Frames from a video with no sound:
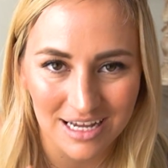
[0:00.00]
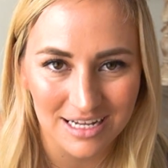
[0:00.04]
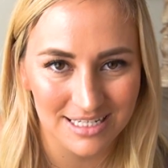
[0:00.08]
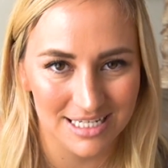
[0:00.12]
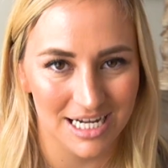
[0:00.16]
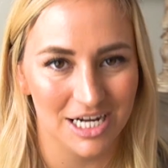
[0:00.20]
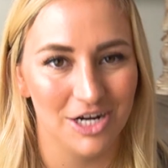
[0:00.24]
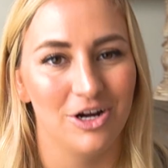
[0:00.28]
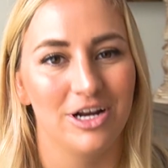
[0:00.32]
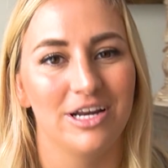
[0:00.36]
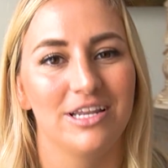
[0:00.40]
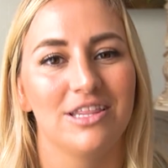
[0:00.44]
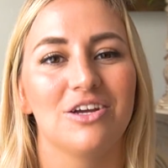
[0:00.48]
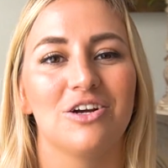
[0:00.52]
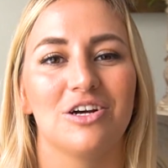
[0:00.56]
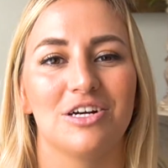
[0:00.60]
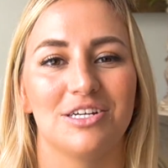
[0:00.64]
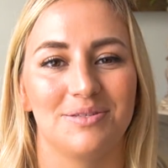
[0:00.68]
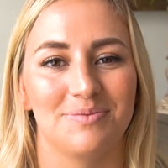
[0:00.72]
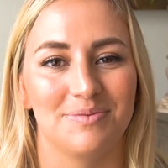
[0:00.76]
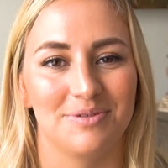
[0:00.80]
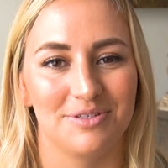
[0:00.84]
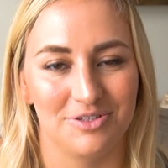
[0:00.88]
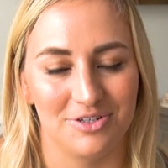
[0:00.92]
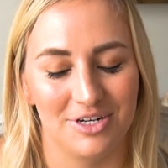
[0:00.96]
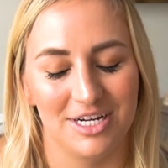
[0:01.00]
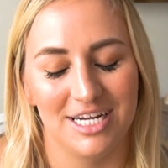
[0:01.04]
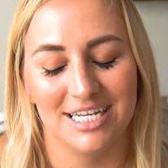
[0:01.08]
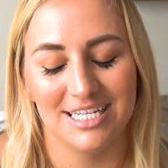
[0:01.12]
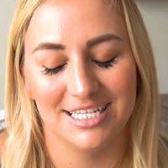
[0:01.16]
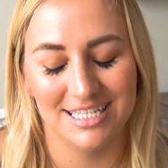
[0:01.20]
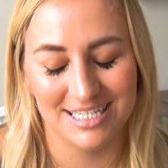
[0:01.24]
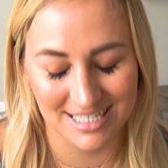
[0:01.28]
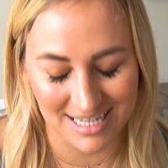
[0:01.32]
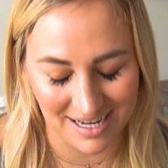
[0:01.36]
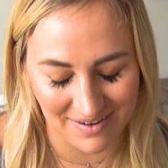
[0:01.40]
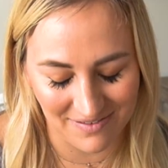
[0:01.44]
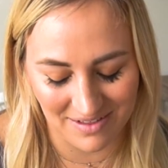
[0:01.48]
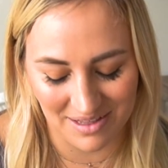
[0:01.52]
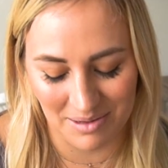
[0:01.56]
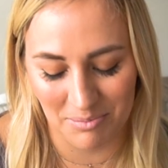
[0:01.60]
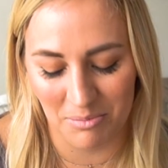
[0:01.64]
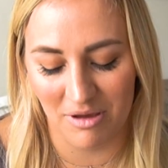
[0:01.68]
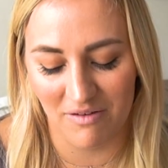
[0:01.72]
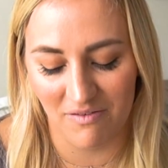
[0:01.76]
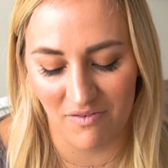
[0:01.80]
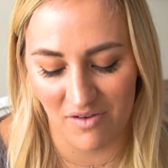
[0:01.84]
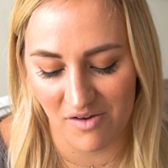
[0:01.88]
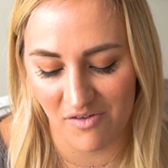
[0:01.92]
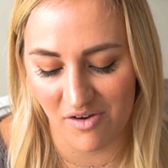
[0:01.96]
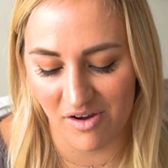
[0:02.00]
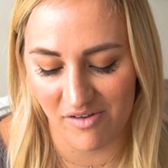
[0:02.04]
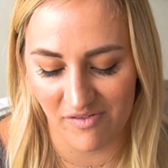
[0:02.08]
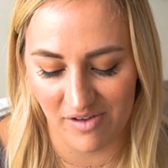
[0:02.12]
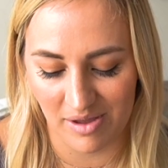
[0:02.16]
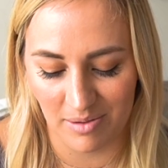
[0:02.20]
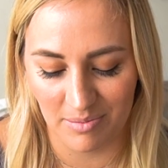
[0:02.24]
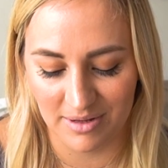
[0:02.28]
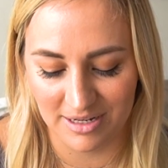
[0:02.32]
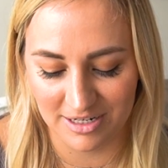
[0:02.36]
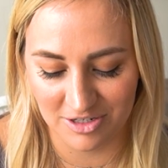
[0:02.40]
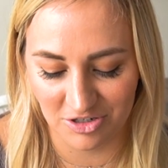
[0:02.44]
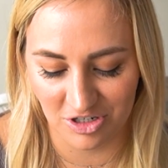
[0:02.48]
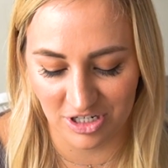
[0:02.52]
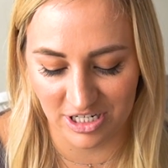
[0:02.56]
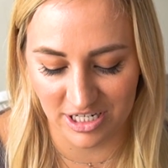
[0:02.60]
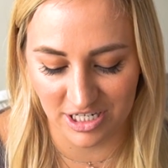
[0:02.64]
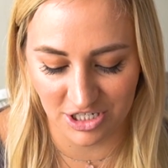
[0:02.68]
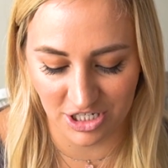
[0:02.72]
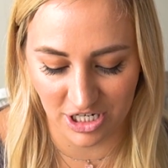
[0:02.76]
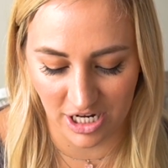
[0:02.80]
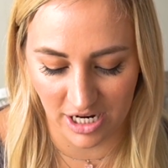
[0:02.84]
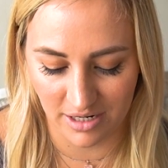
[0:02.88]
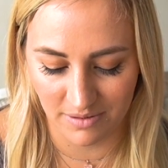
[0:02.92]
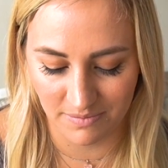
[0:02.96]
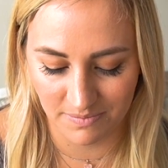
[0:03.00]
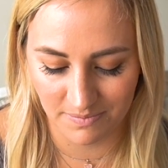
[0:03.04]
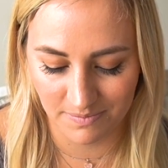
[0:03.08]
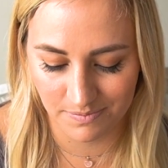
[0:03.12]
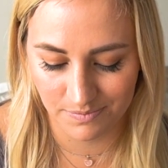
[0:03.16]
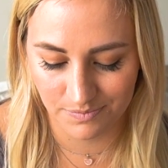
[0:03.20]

decorating the Christmas tree is definitely my favorite family tradition.